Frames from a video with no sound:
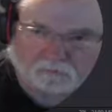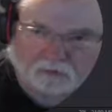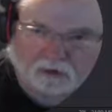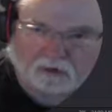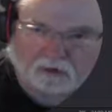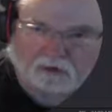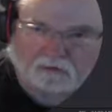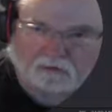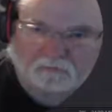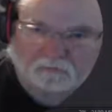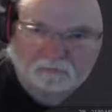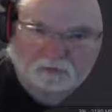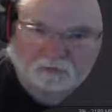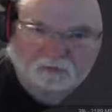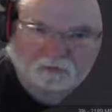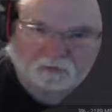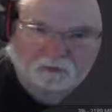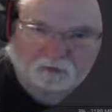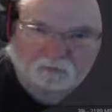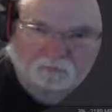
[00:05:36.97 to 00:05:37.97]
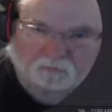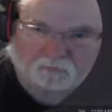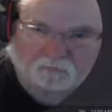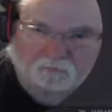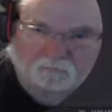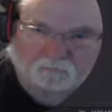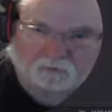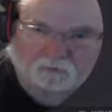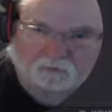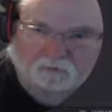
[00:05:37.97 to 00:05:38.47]
Huh, who would
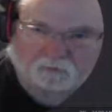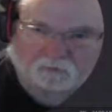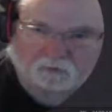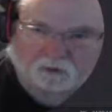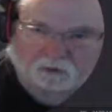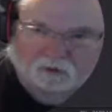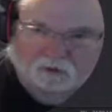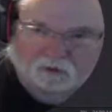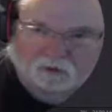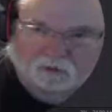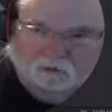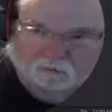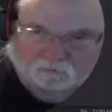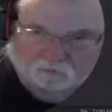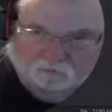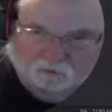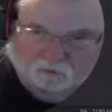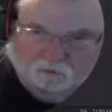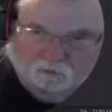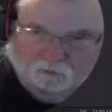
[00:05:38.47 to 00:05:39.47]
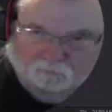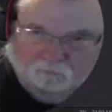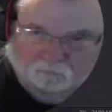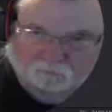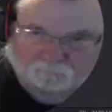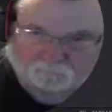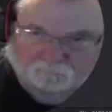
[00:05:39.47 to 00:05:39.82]
have figured? So